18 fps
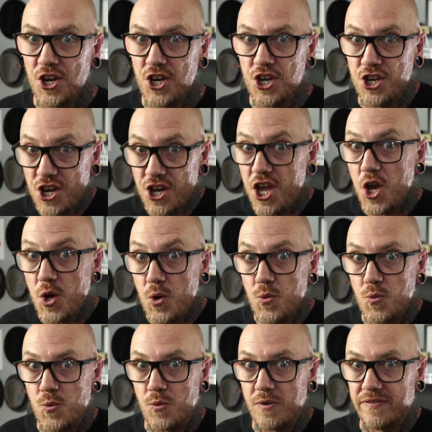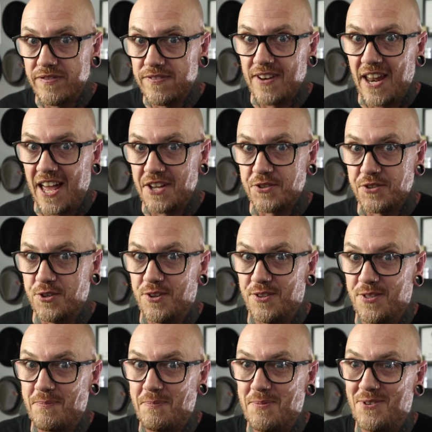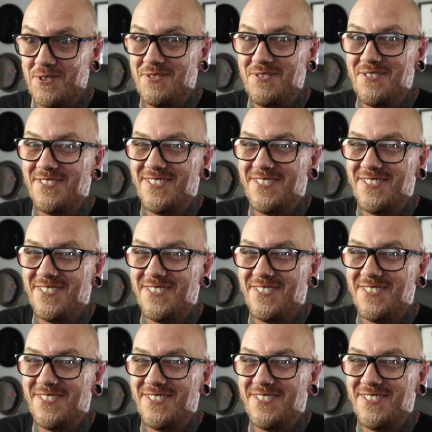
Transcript: new flat earth proof.